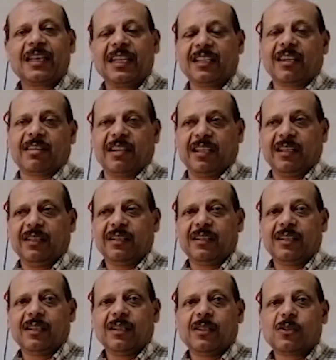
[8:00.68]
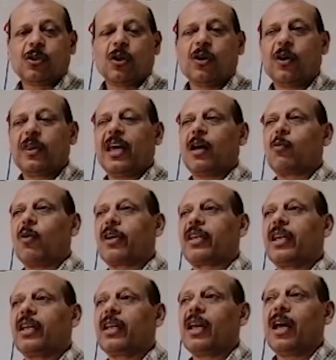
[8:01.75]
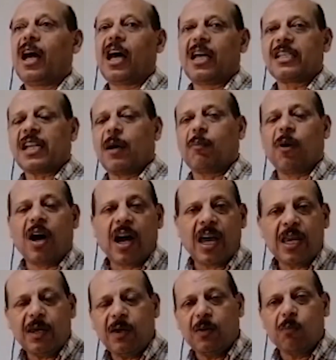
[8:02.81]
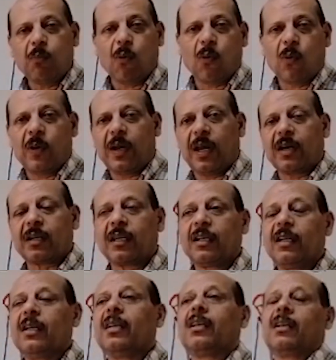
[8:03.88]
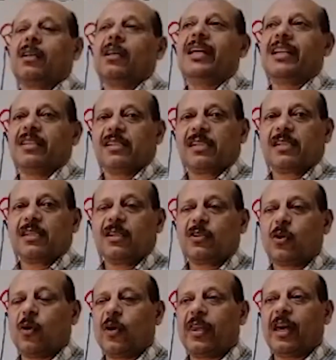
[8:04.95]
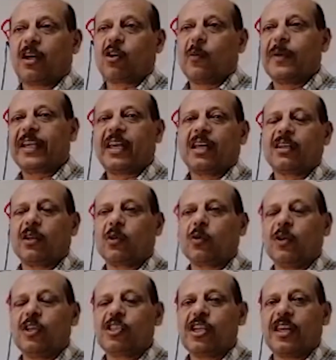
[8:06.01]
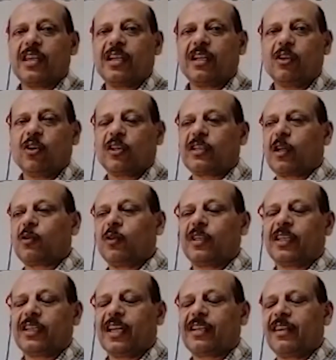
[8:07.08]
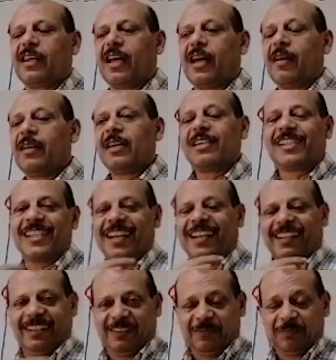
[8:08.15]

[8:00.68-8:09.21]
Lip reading: lead 3. So they are working as a bipolar leads. So they are communicating to each other in order to detect the signal.